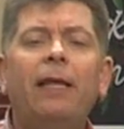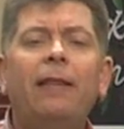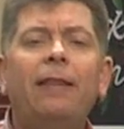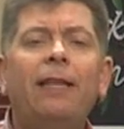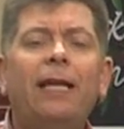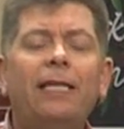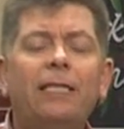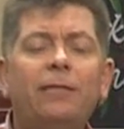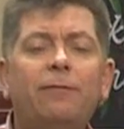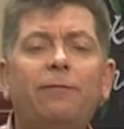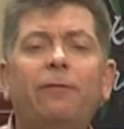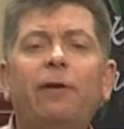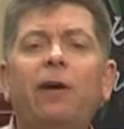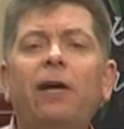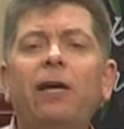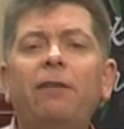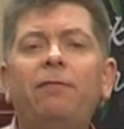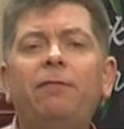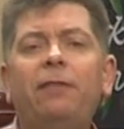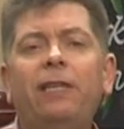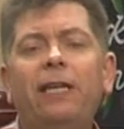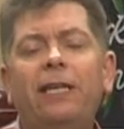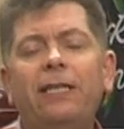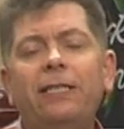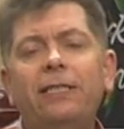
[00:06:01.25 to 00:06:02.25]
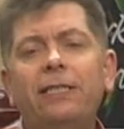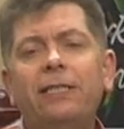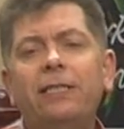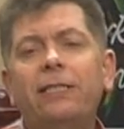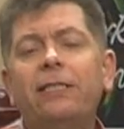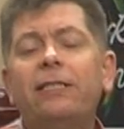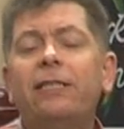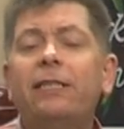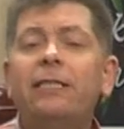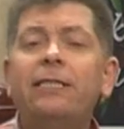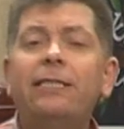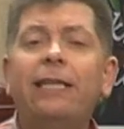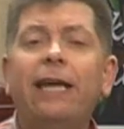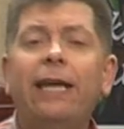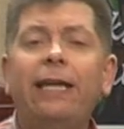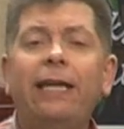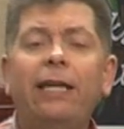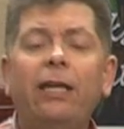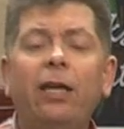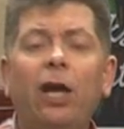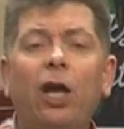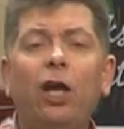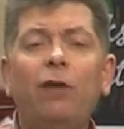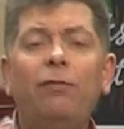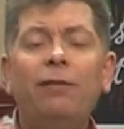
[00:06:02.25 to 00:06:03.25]
That's 5 discs
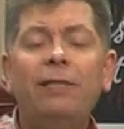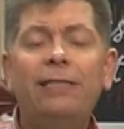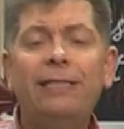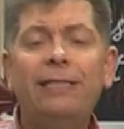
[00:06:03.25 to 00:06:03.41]
containing over